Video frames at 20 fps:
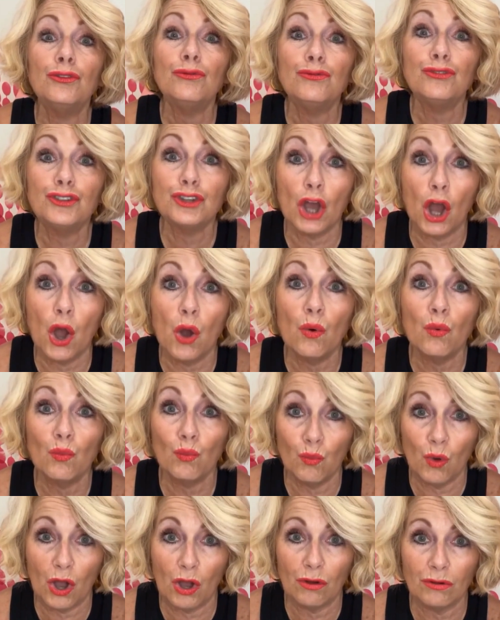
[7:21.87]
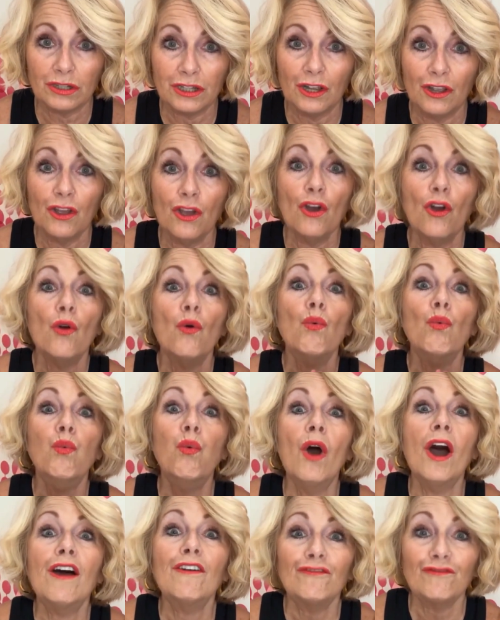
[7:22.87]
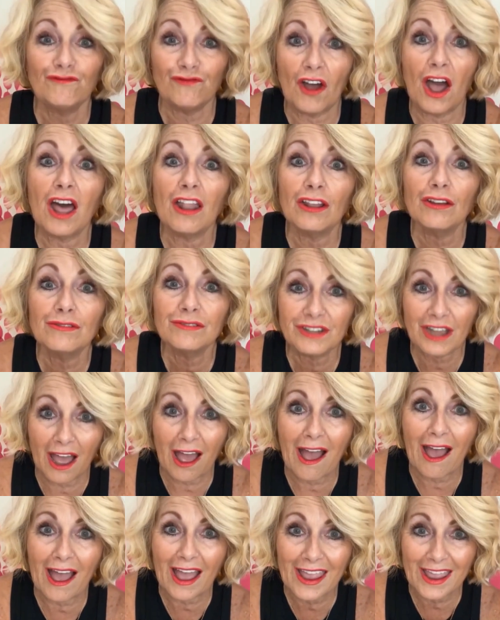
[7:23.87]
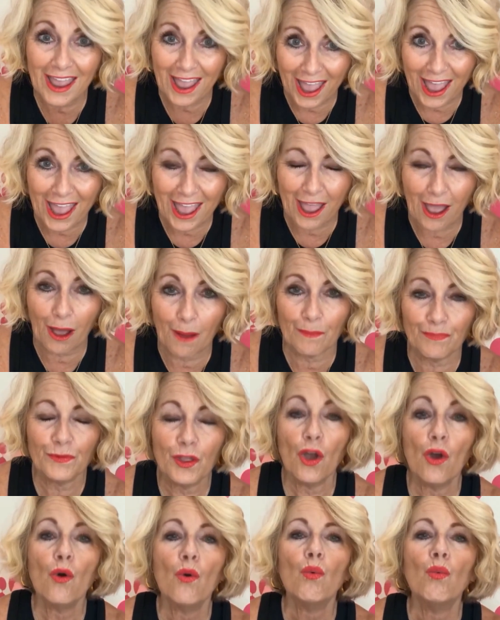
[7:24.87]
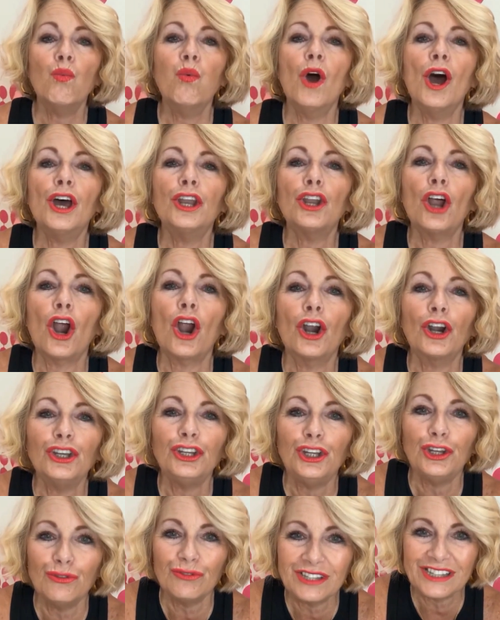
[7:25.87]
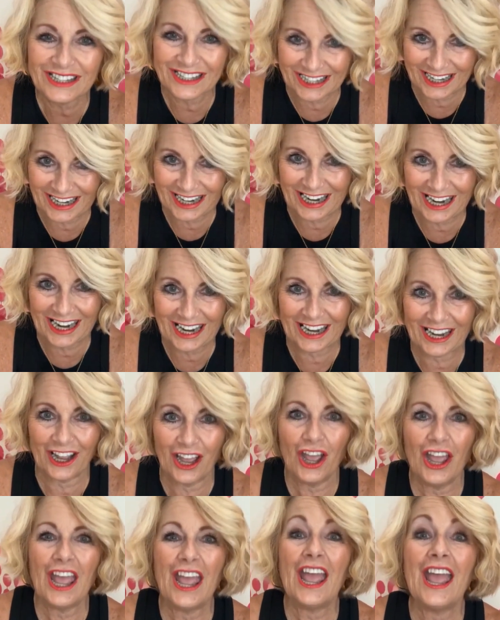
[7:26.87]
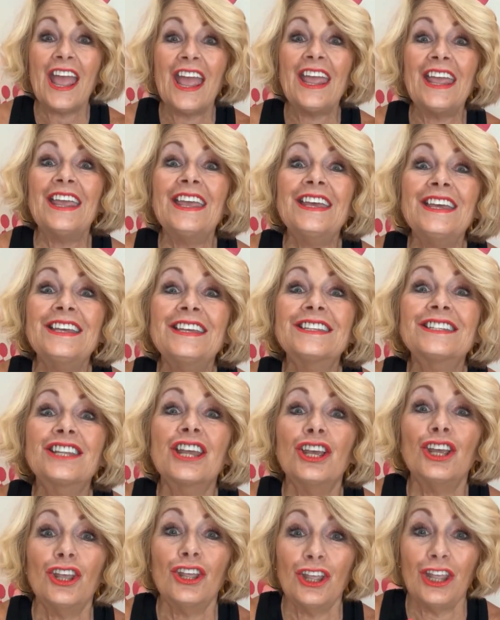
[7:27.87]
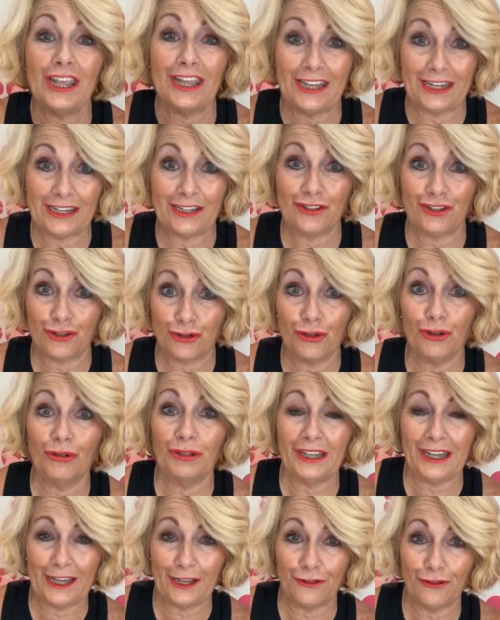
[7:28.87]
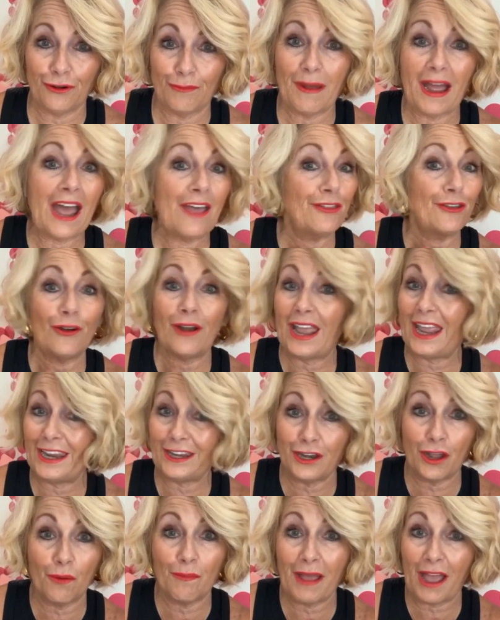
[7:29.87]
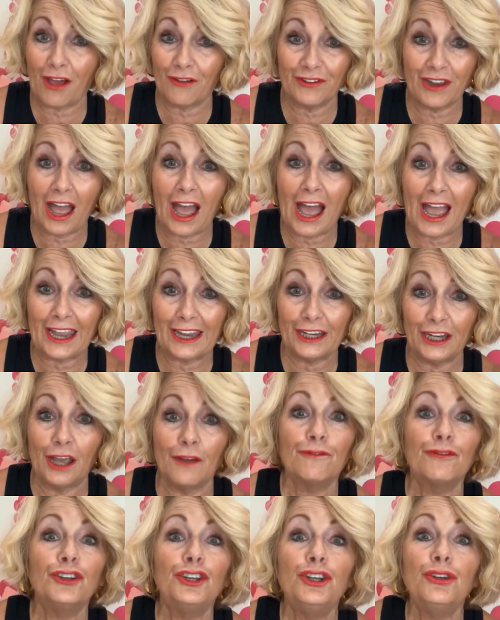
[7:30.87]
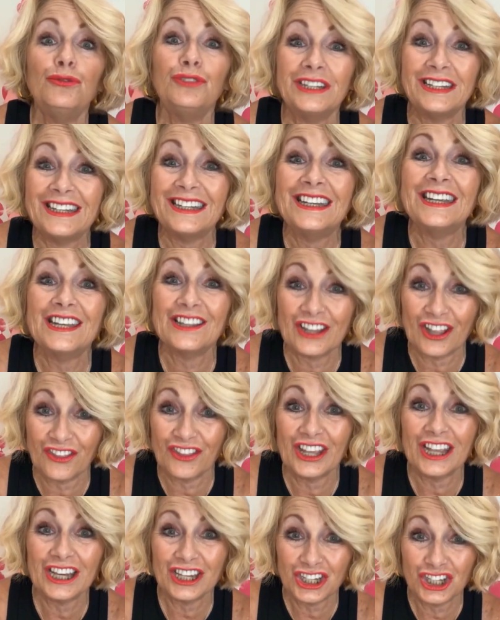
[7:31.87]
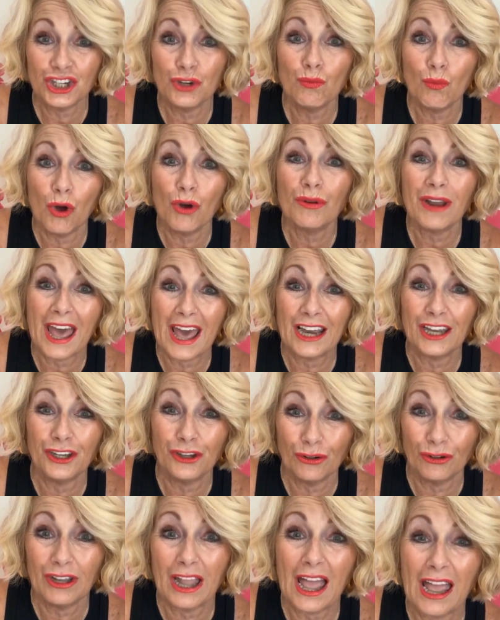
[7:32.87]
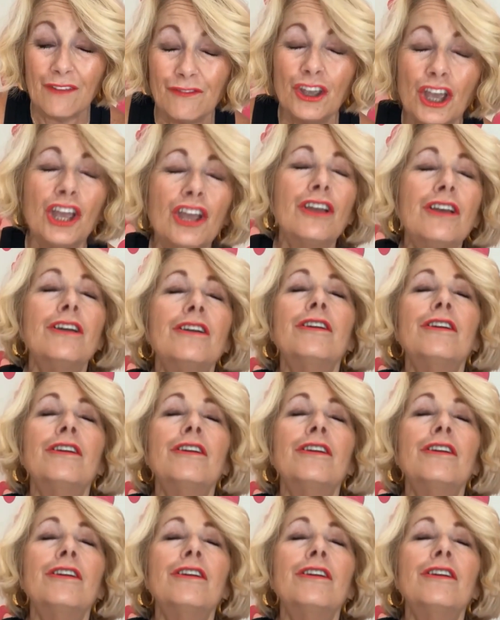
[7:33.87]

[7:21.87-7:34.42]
you don't want. What follows I am? What are you seeing? Is it truly in your mind there ain't no mountain high enough for you to get the things you want out of your life?